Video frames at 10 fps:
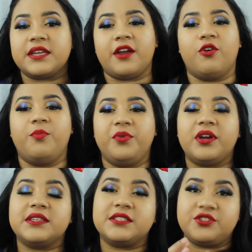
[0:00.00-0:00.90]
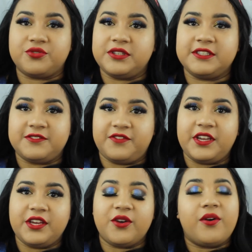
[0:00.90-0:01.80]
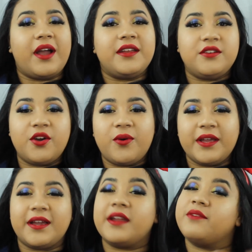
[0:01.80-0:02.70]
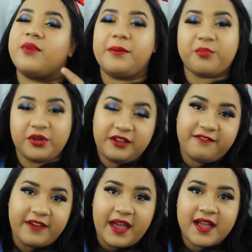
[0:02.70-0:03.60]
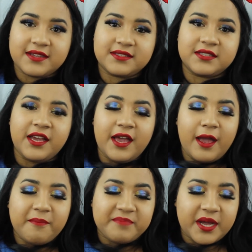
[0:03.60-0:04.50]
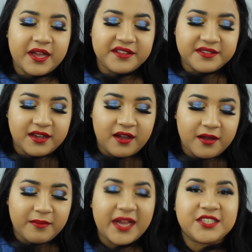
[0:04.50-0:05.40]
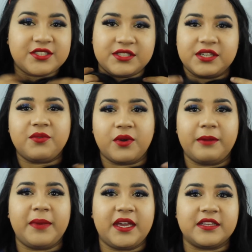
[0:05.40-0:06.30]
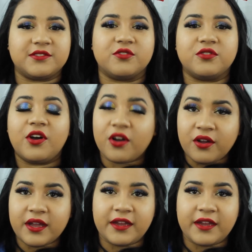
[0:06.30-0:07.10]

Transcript: I hope you guys enjoyed this video. I know I kind of went pretty fast, but um, I just didn't want to make it so long.